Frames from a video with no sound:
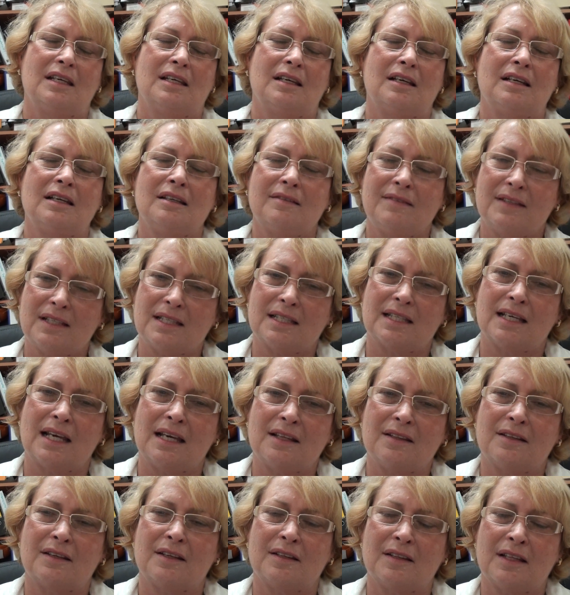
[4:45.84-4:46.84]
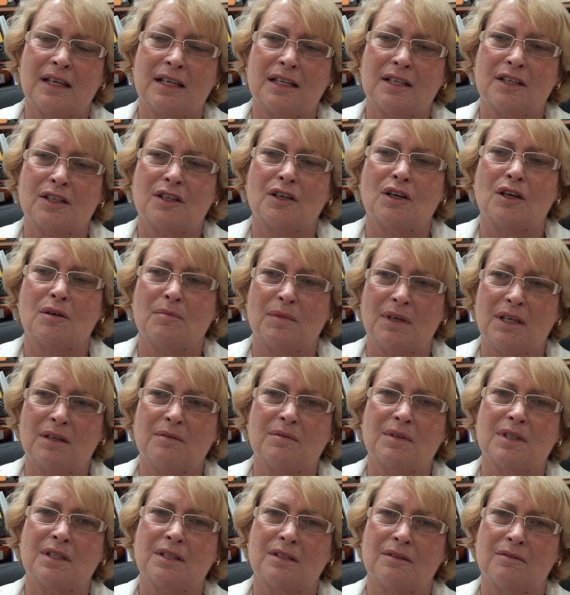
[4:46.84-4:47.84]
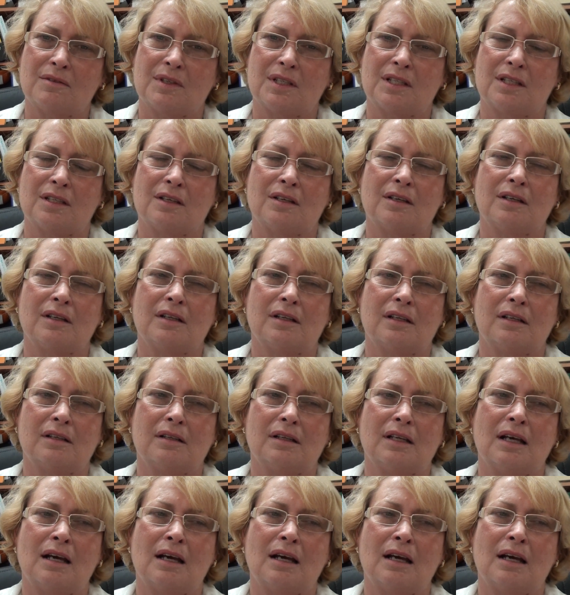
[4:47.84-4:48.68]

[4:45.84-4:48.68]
I had to say that at that time he was suicidal.